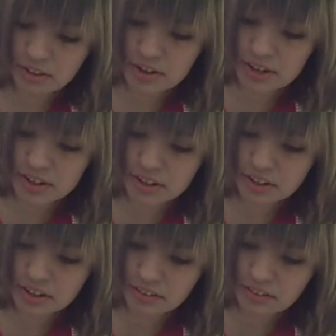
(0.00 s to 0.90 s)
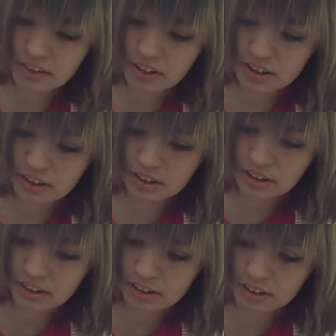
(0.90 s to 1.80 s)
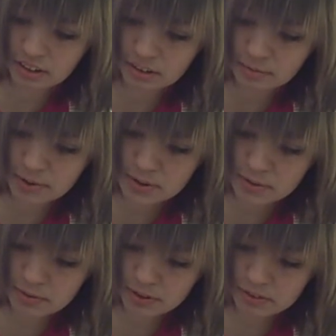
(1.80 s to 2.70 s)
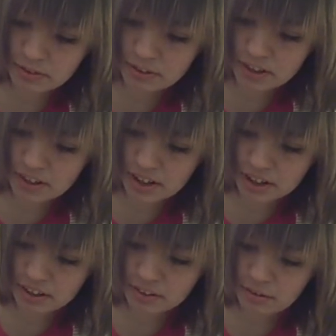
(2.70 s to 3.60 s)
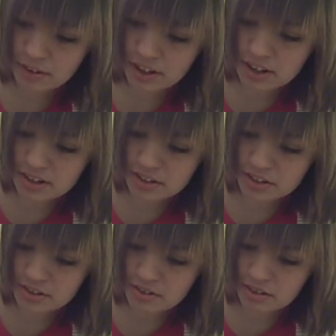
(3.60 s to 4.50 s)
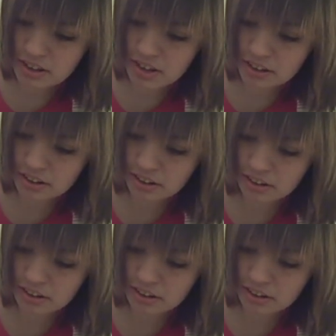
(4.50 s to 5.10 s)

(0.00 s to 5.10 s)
glue on the, put some glue, hot glue right onto the